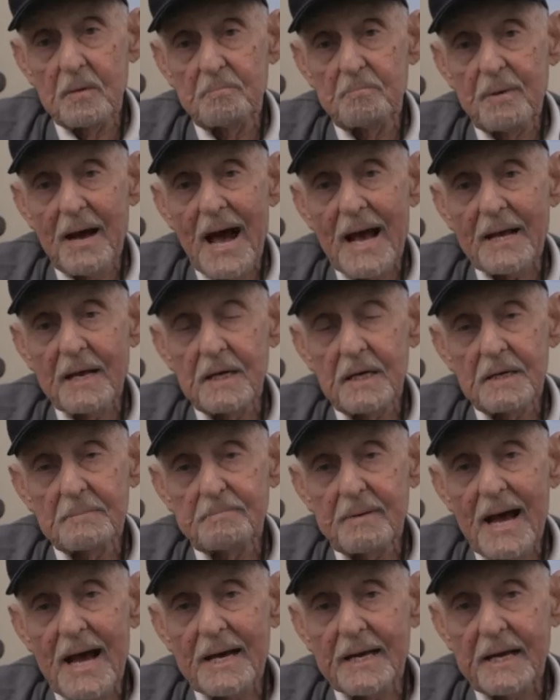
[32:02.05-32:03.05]
up back
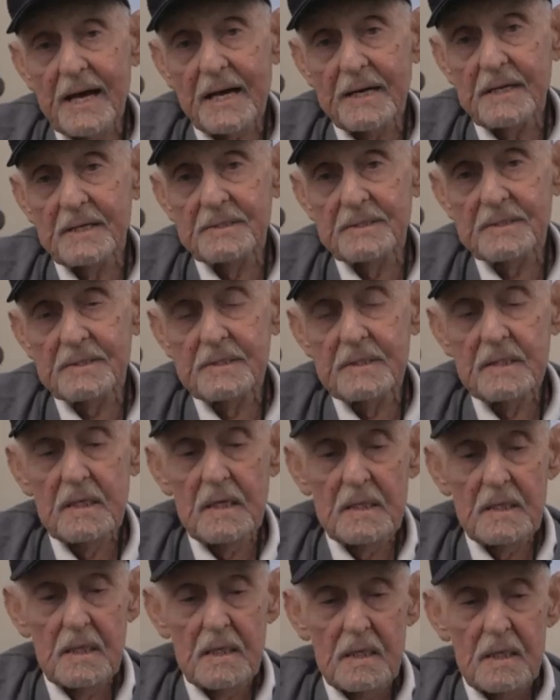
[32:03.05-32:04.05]
back at us.
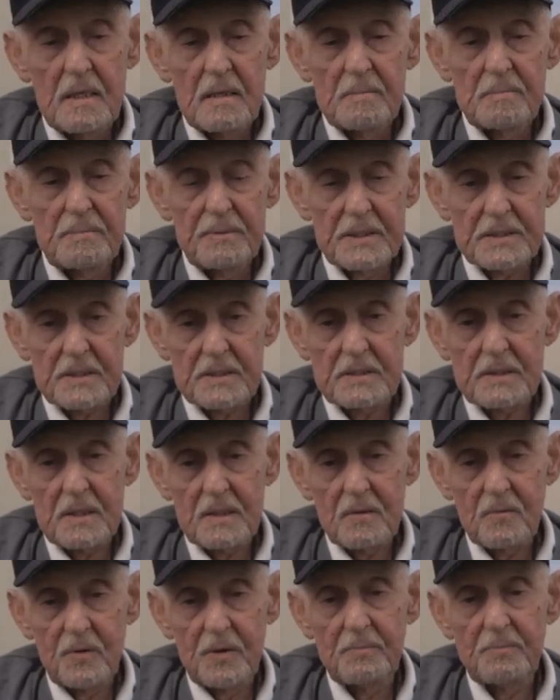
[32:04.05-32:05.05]
But
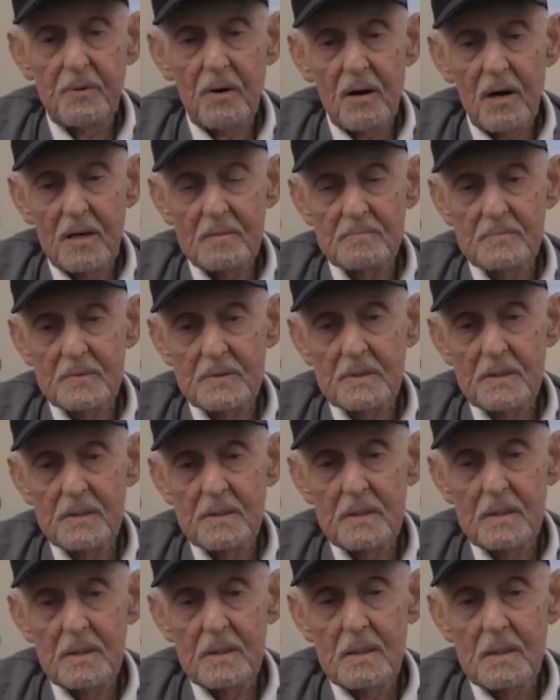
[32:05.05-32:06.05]
uh, we bombed
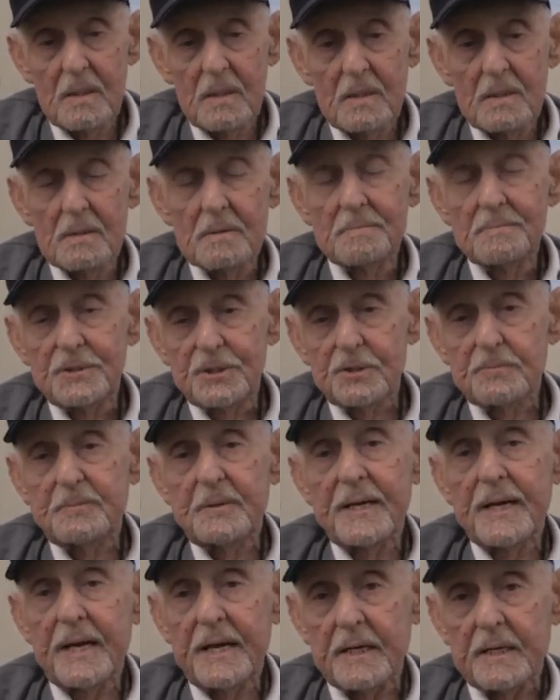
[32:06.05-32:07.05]

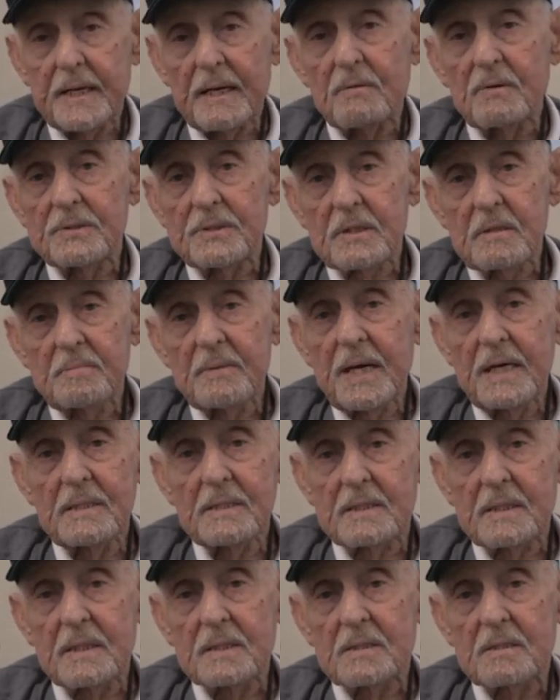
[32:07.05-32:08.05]
Japan. That was the
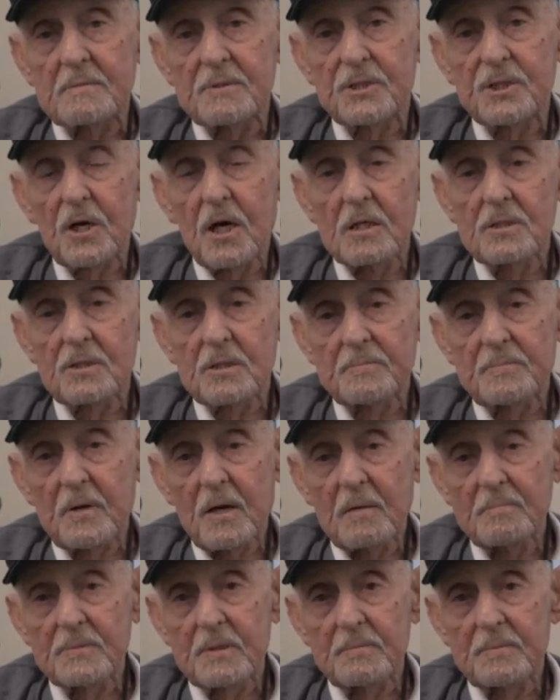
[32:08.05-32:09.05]
main thing.
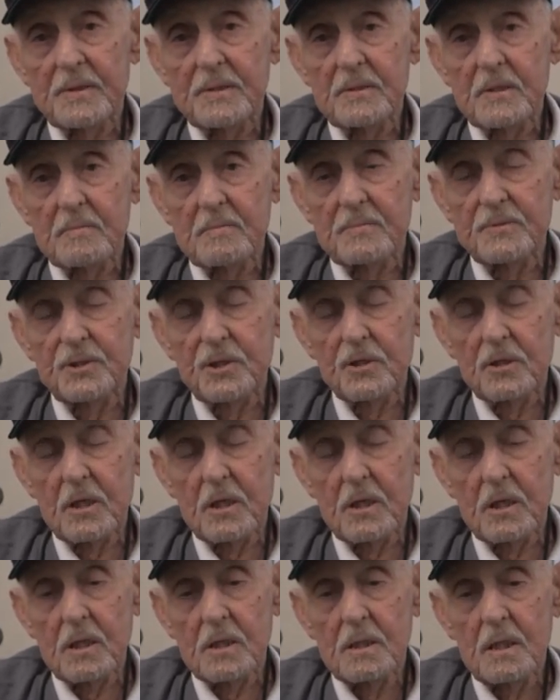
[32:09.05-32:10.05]
Japan,
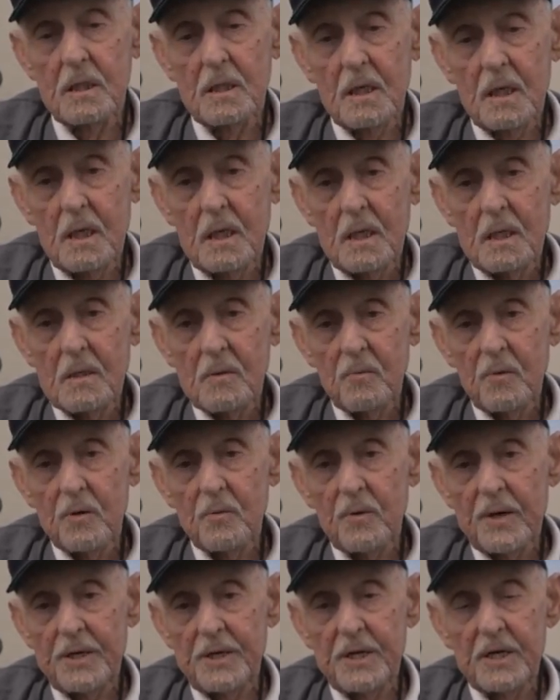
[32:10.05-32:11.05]
uh,
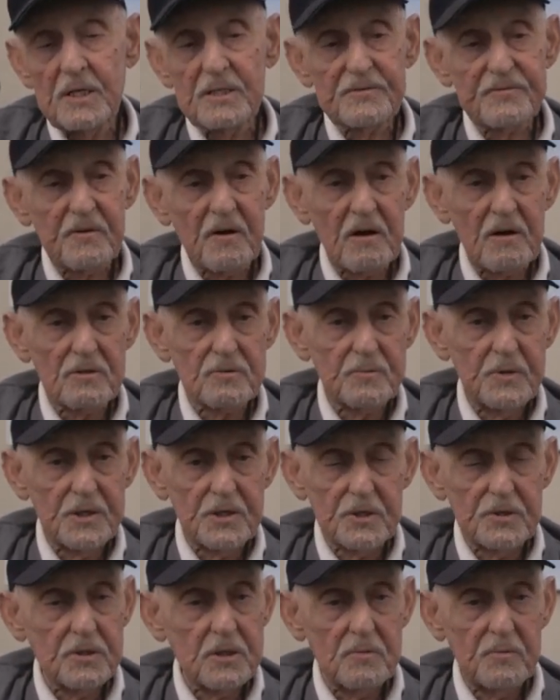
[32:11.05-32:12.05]
we went in as far as we
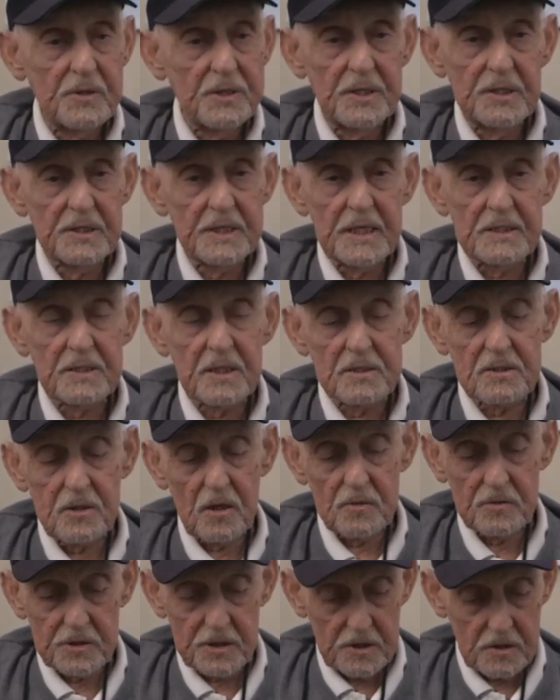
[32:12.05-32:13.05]
could. We didn't get to
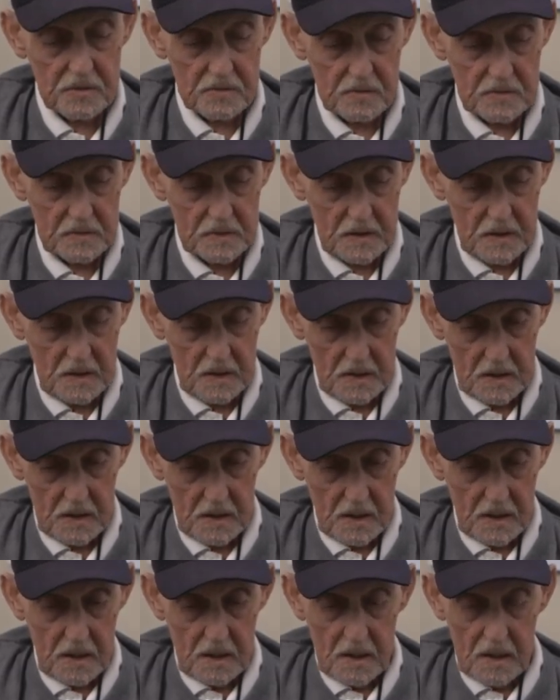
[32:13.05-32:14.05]
Tokyo,
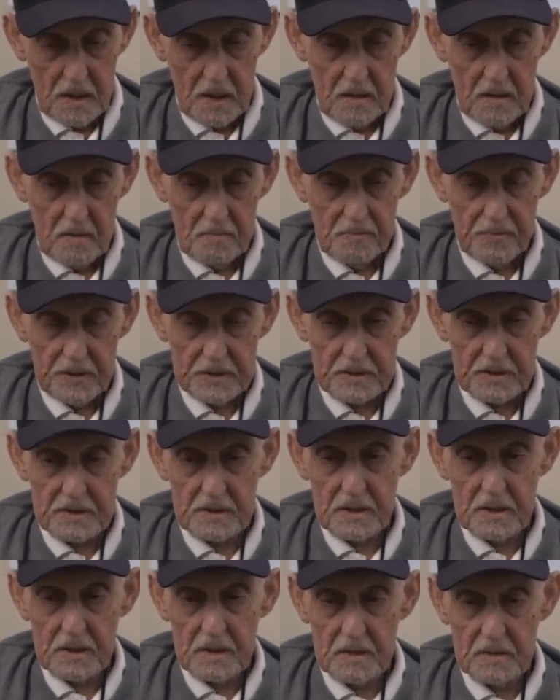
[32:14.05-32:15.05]
but
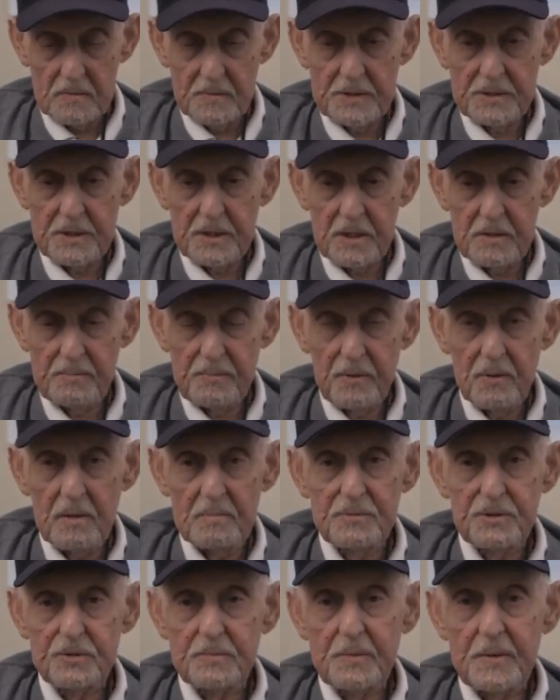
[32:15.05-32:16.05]
uh, we did
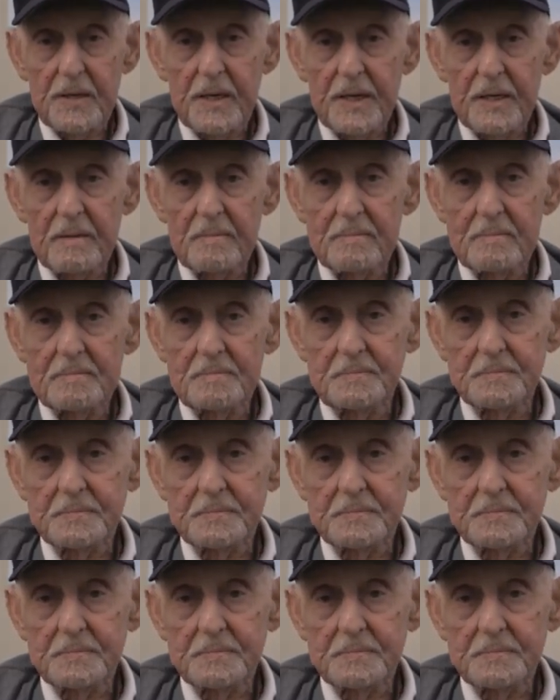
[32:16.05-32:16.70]
bomb Japan.